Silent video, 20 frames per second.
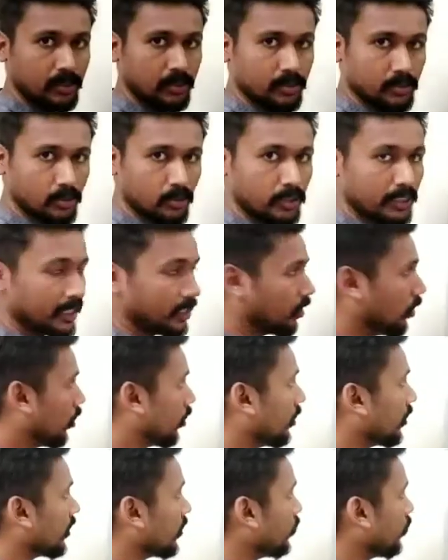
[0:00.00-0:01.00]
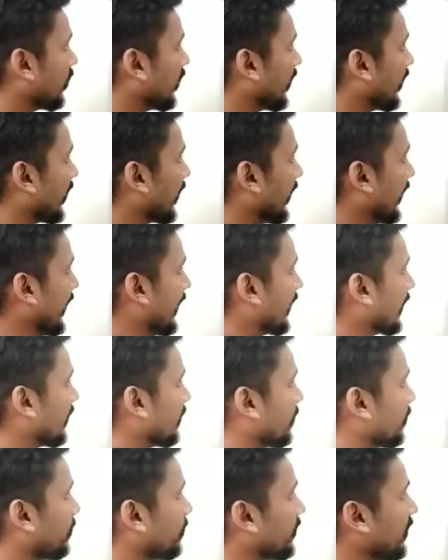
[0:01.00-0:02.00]
Okay, or you can
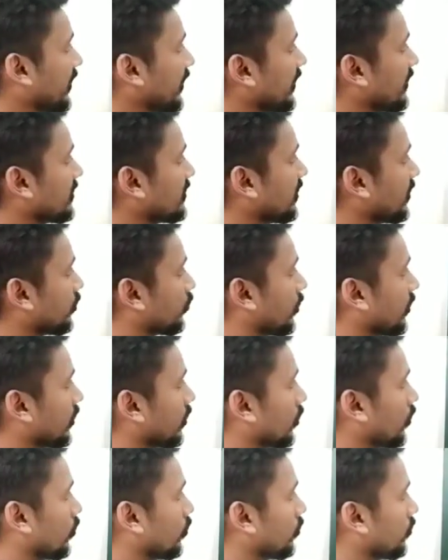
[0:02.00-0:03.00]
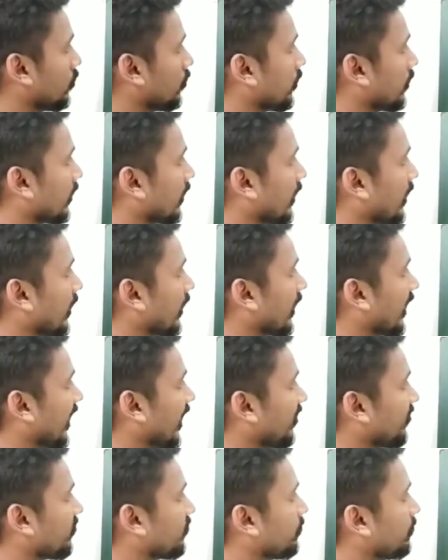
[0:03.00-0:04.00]
write B is equal to
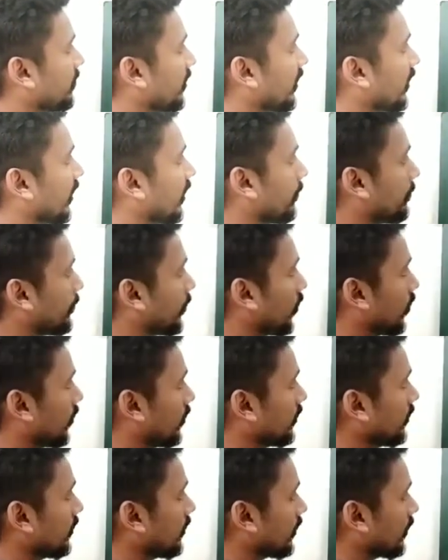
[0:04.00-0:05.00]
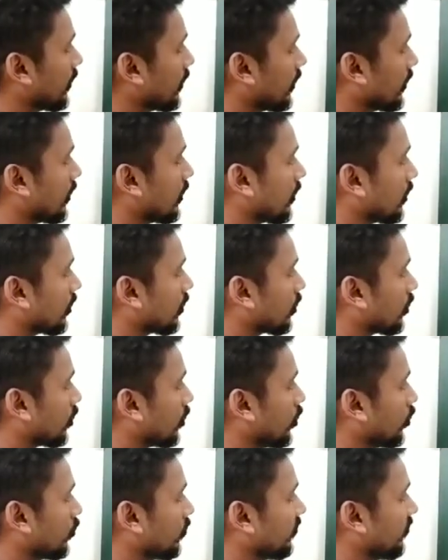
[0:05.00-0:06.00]
FB upon
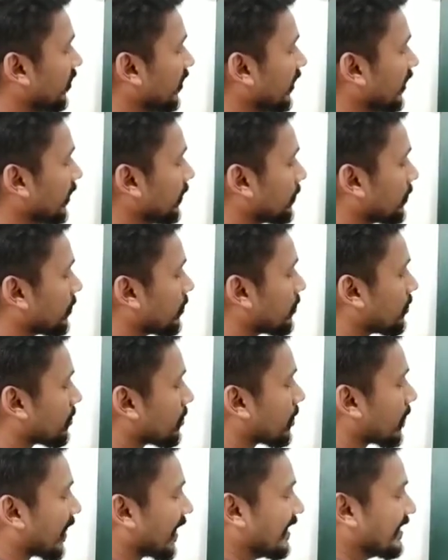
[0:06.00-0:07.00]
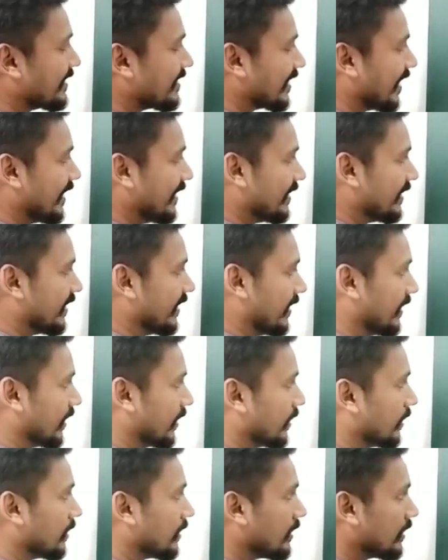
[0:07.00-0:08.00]
QV sin
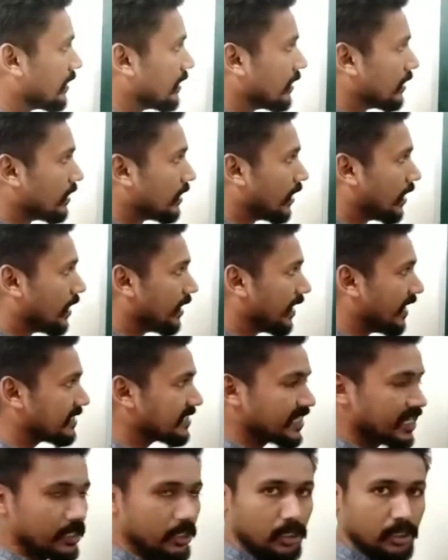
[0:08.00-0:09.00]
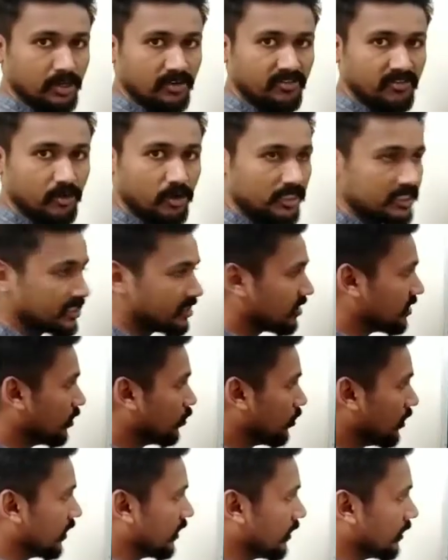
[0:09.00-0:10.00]
theta. SI unit of force is
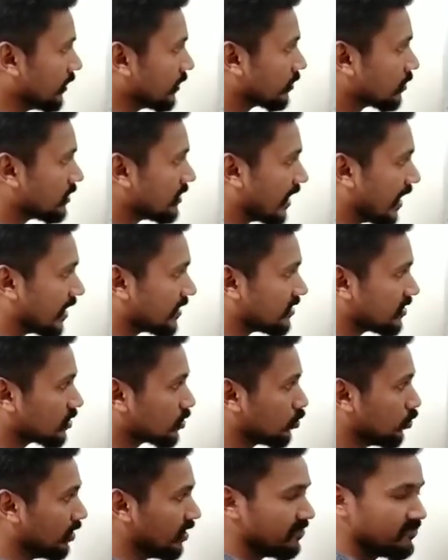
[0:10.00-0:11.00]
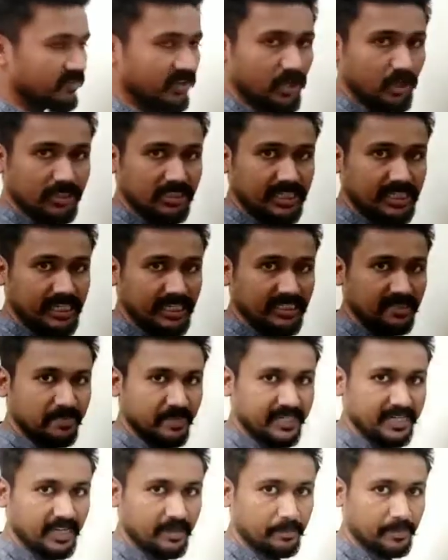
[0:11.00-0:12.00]
Newton, charge is Coulomb, velocity is
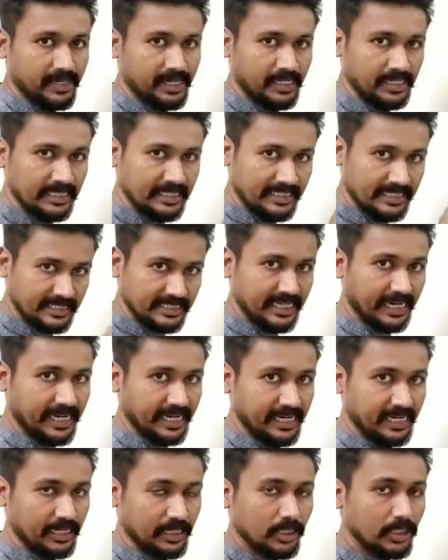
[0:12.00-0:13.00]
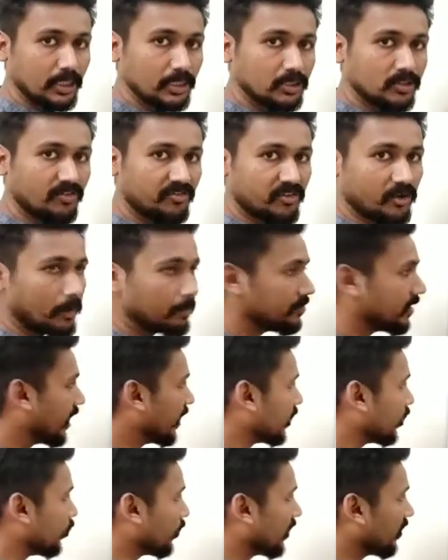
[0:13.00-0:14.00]
meter per second. So from
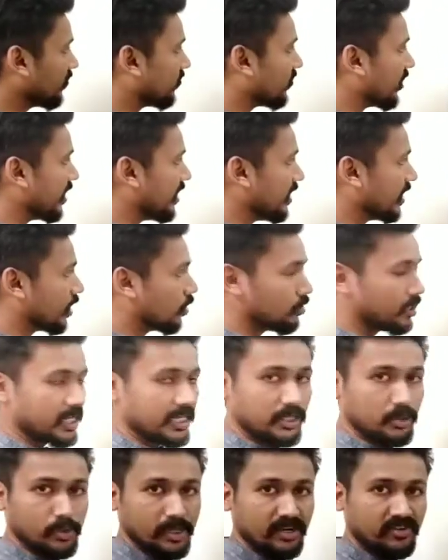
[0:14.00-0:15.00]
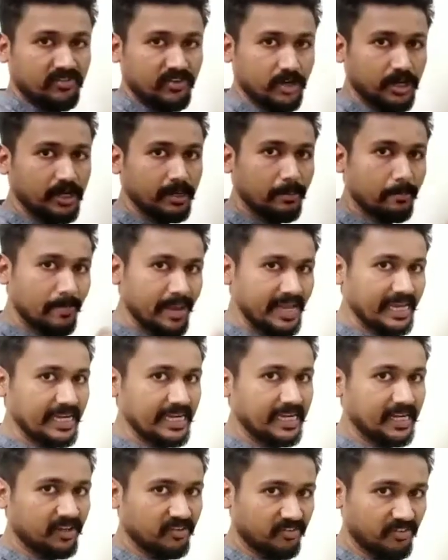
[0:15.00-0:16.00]
that you can find out a unit for
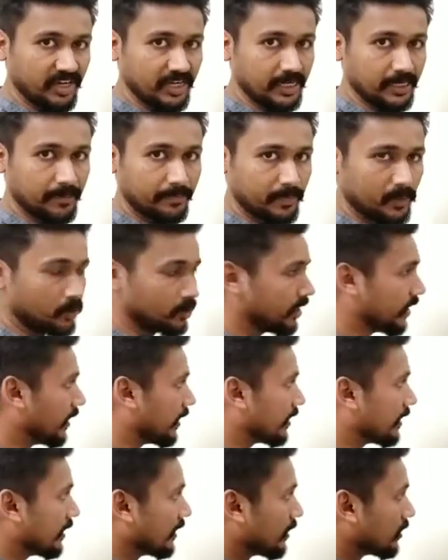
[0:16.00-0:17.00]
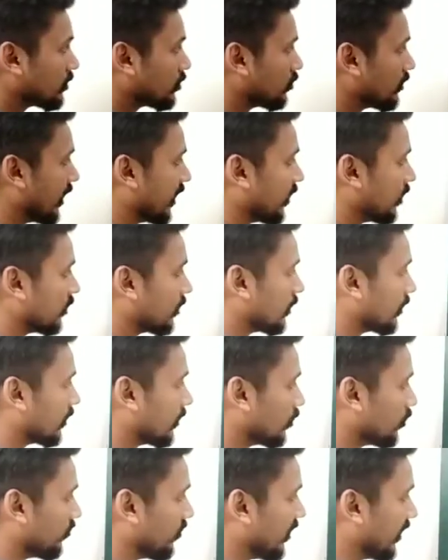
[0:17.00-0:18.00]
magnetic field. Okay, so that
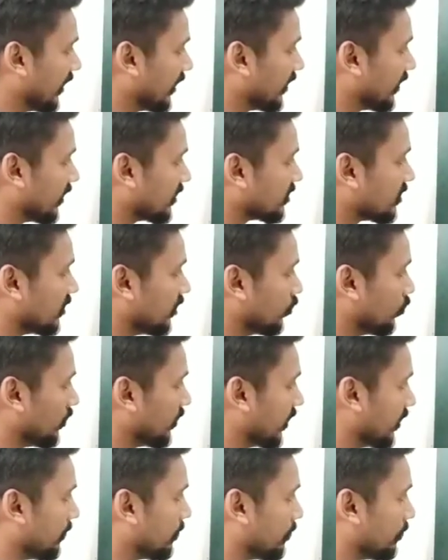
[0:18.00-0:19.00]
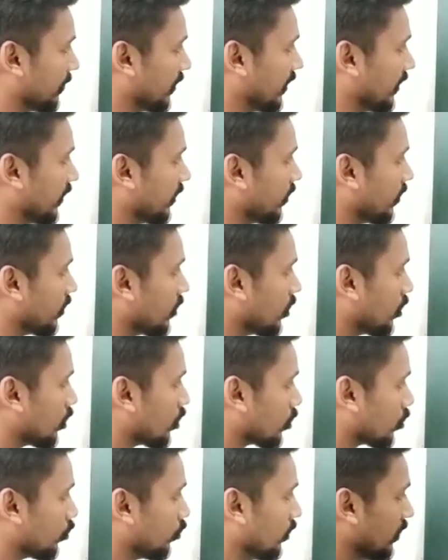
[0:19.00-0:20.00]
you will get it as Newton per
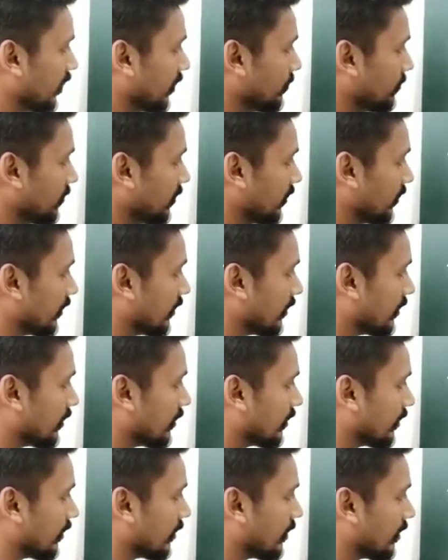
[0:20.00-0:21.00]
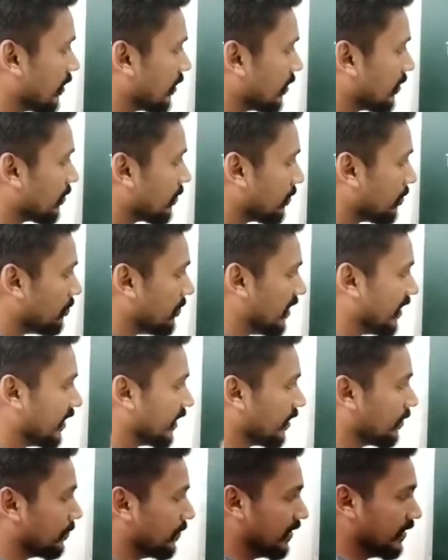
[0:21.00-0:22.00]
Coulomb
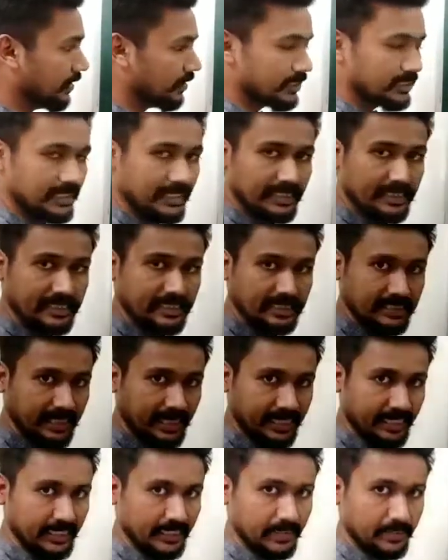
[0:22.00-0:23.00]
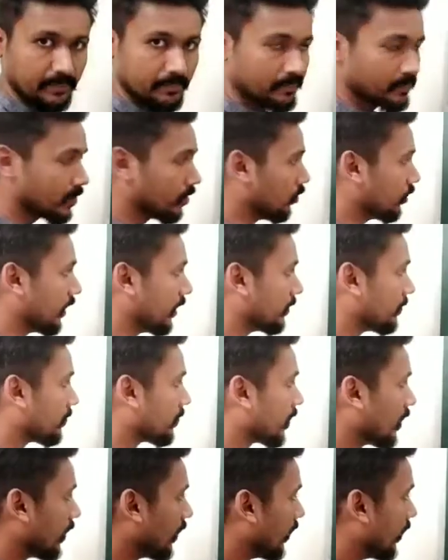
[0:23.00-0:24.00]
meter per second. Okay,
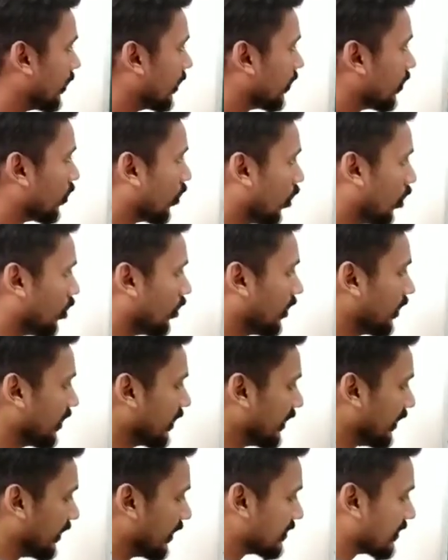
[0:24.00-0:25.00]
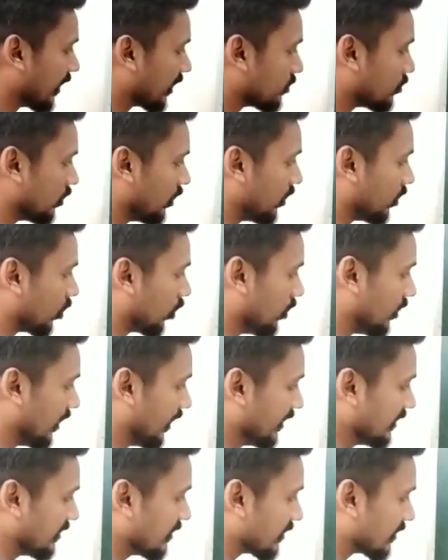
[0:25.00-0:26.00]
or it is actually called
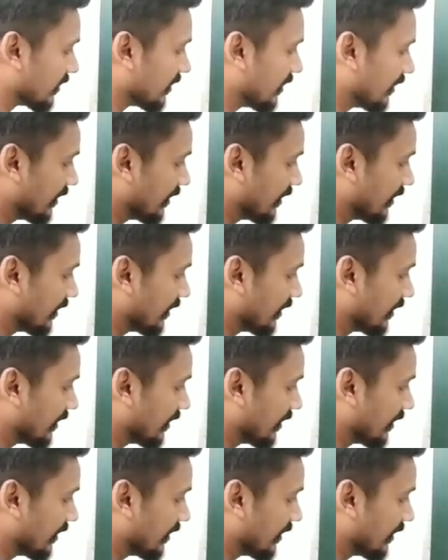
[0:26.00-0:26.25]
as